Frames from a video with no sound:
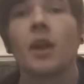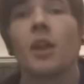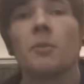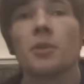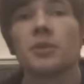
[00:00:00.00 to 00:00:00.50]

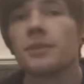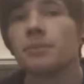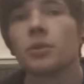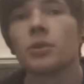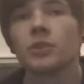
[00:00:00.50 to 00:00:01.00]
The most
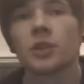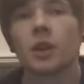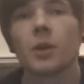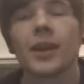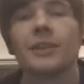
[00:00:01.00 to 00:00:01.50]
important to
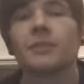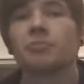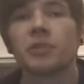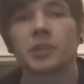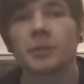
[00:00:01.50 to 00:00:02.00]
note is
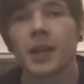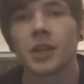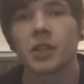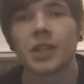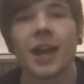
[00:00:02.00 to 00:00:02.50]
Prism
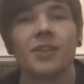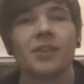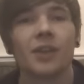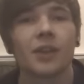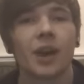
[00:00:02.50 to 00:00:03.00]
Energy,
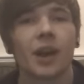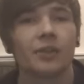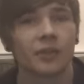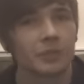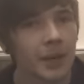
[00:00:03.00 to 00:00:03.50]
another
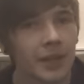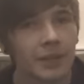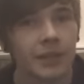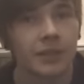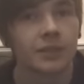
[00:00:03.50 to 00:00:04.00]
card for the
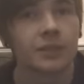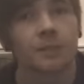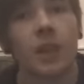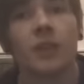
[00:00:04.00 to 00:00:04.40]
basics.